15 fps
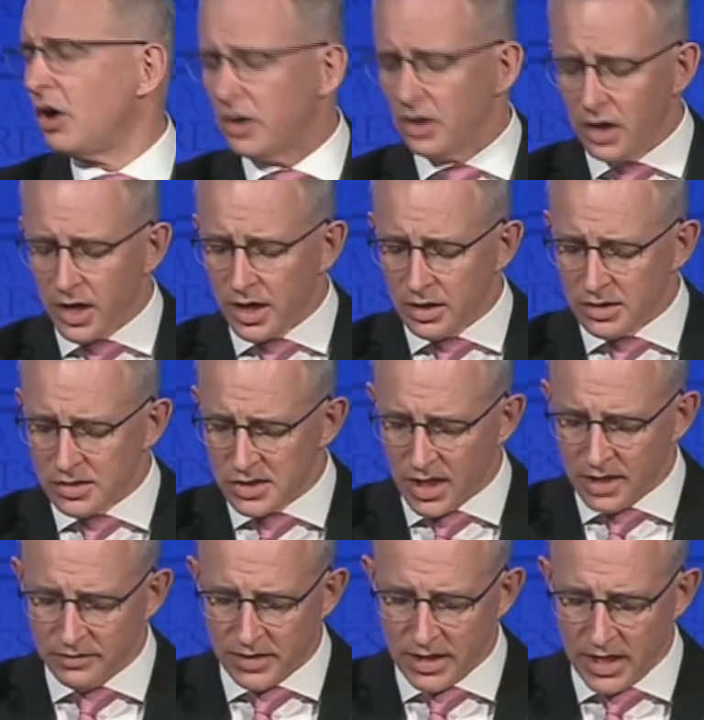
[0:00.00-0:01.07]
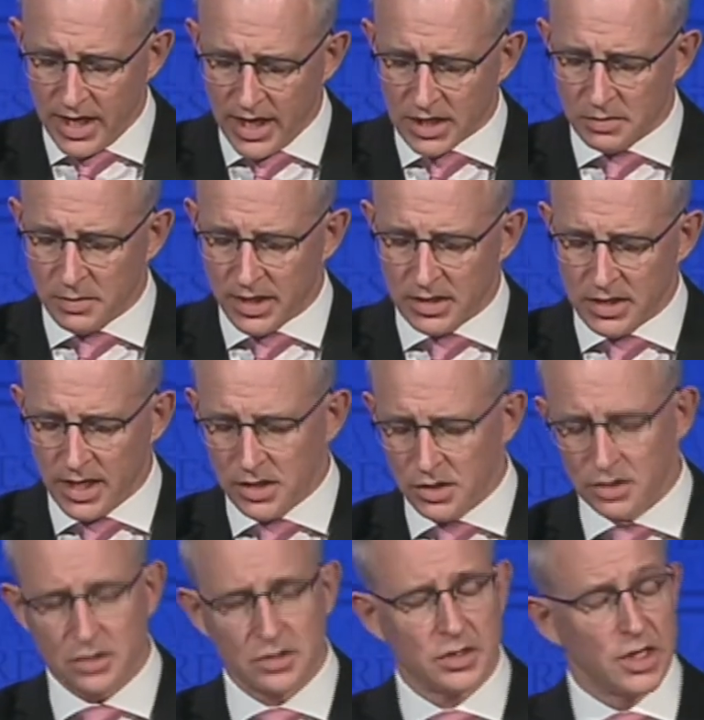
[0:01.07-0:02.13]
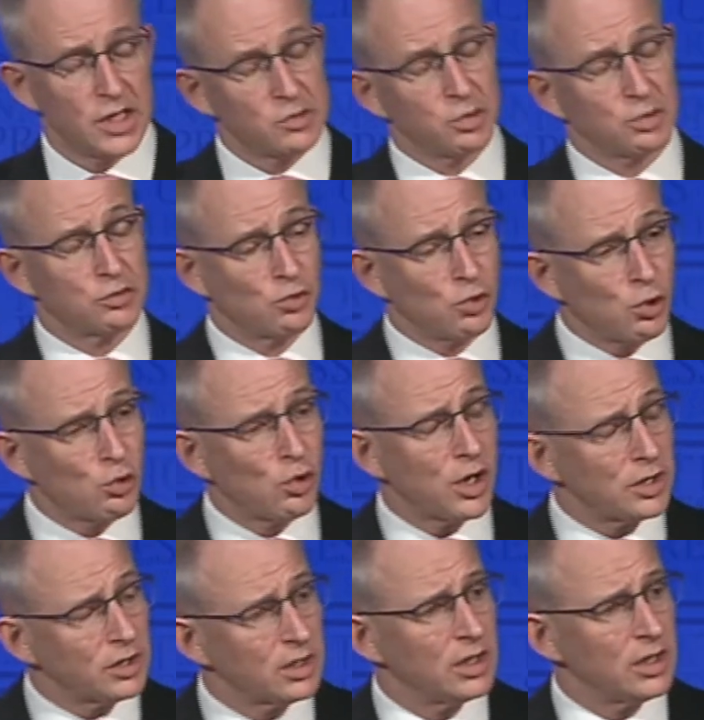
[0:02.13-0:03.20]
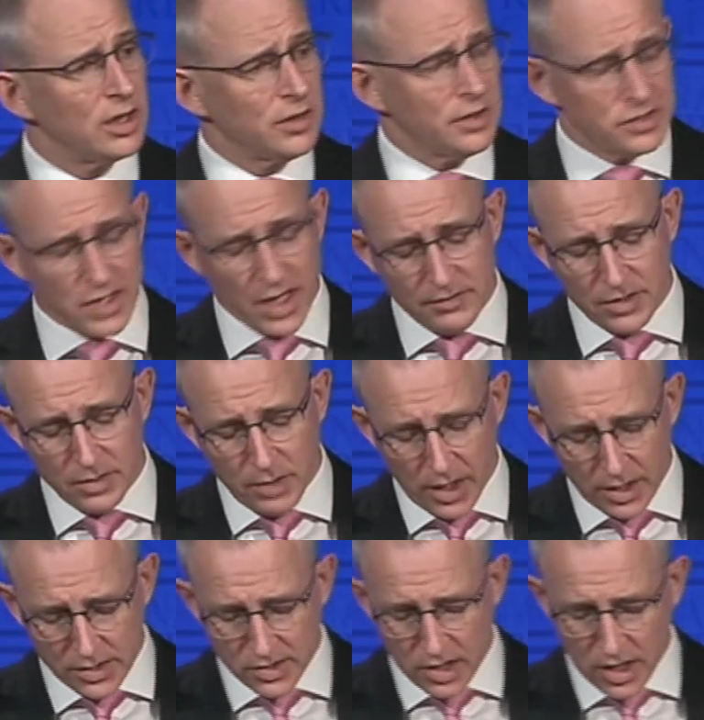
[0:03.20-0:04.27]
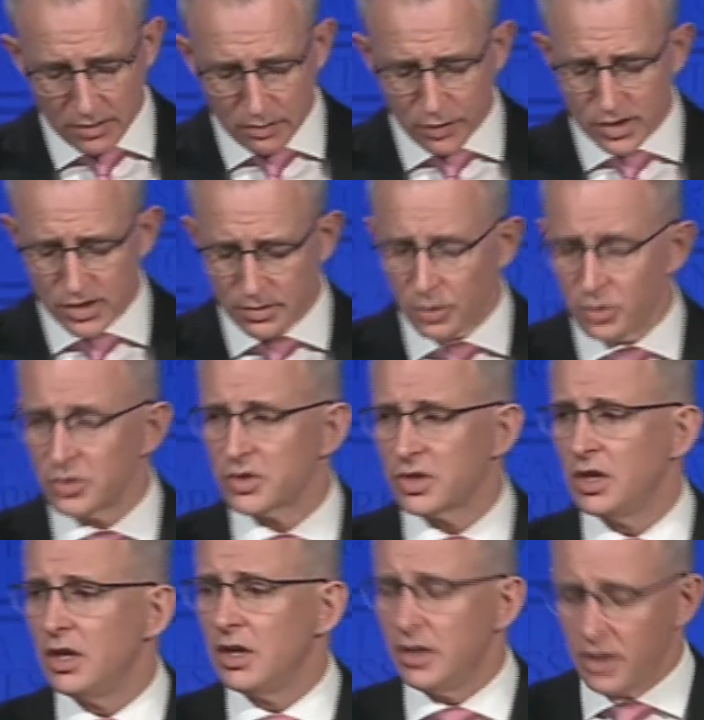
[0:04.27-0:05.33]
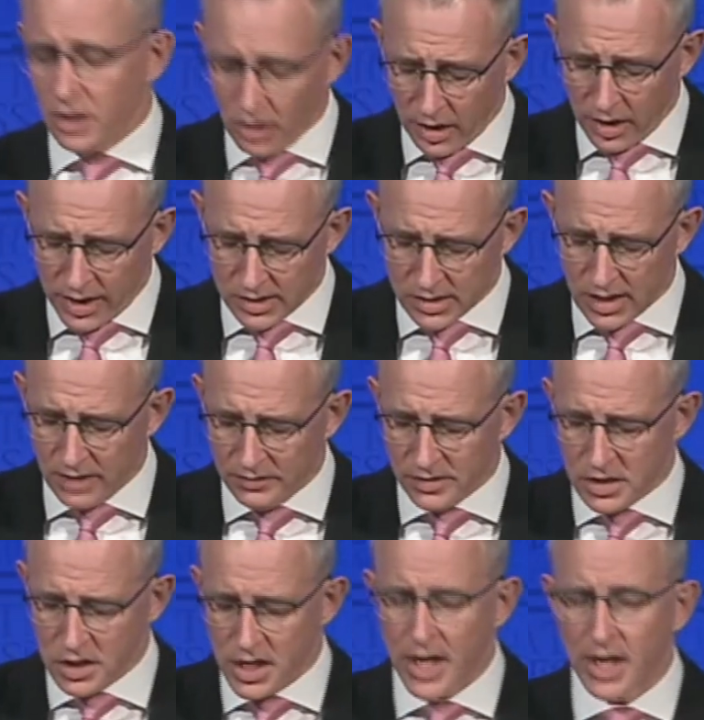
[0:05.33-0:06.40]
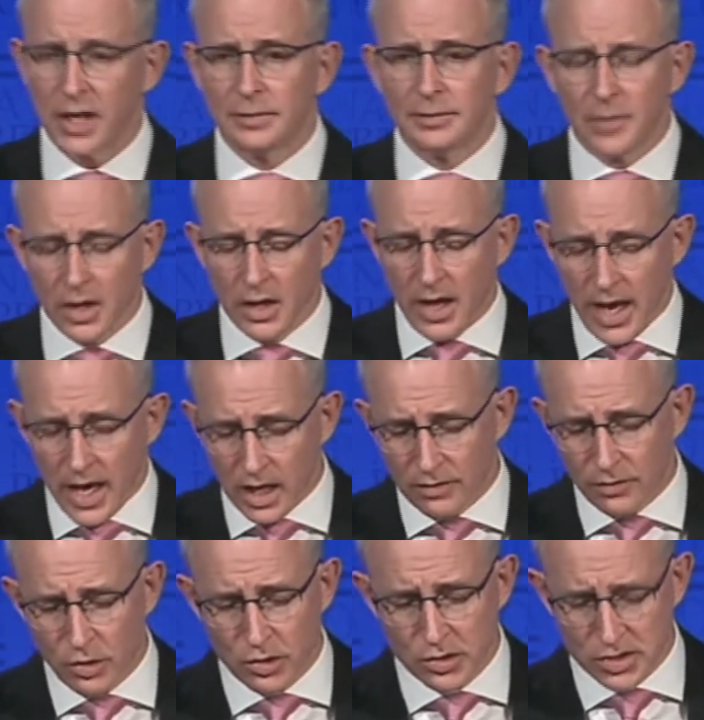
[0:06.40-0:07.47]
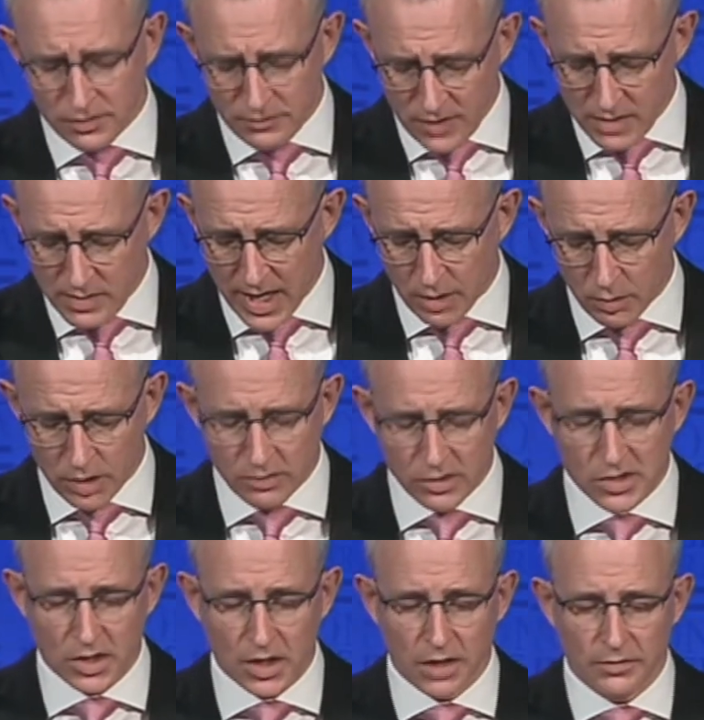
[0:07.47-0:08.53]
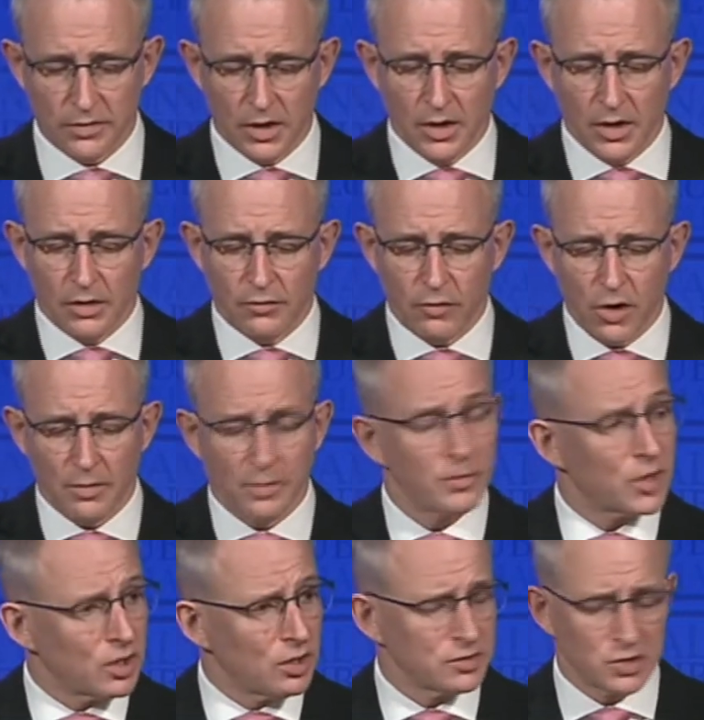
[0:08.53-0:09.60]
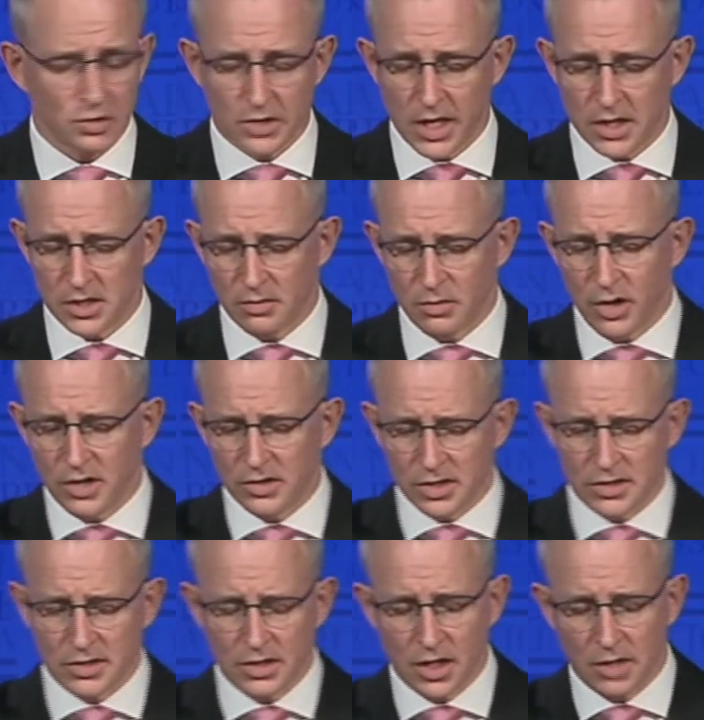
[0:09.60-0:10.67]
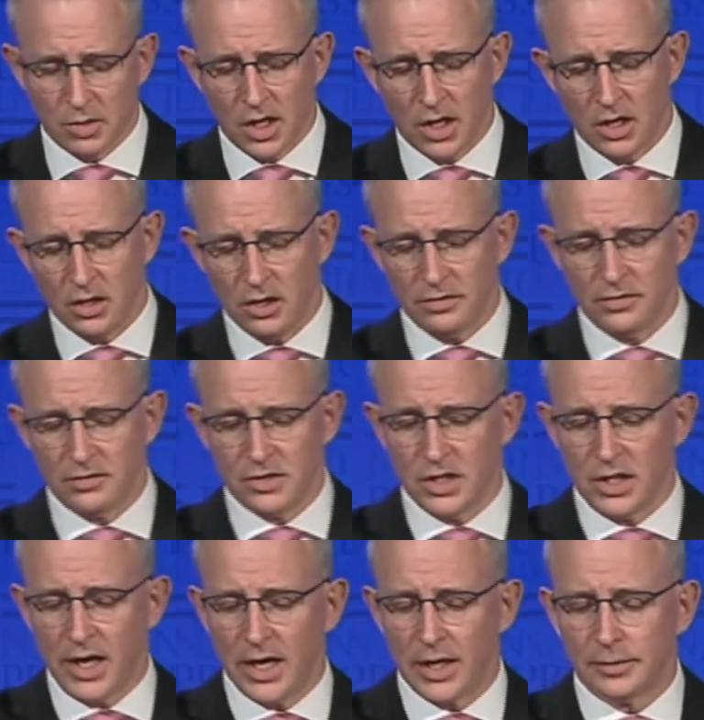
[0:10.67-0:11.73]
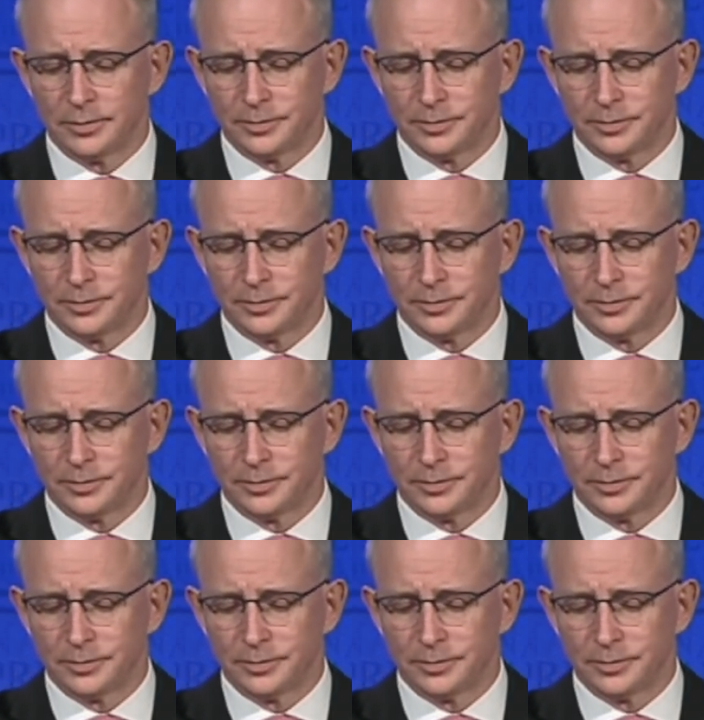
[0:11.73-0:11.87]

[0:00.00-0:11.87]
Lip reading: online safety expectations. These will draw on the Safety by Design principles, the Online Safety Charter, and of course the feedback we receive from the consultation process I'm kicking off today.